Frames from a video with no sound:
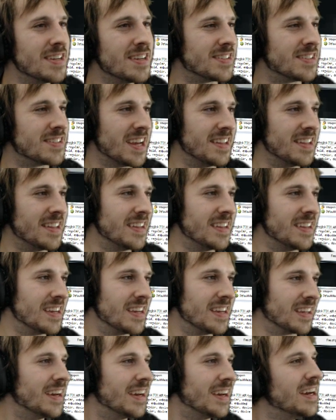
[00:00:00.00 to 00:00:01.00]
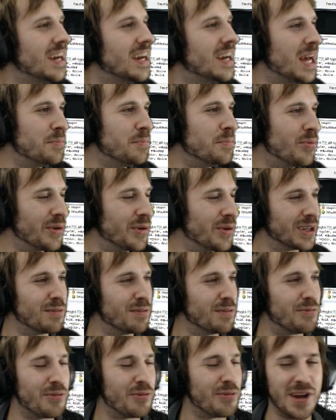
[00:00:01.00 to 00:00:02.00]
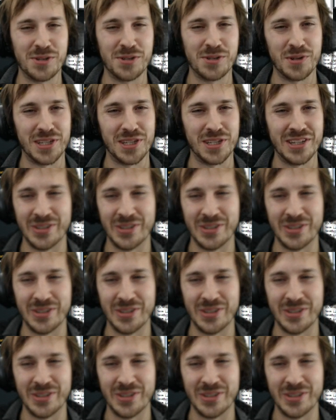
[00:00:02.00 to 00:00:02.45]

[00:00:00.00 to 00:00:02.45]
Standing. And bring your friends with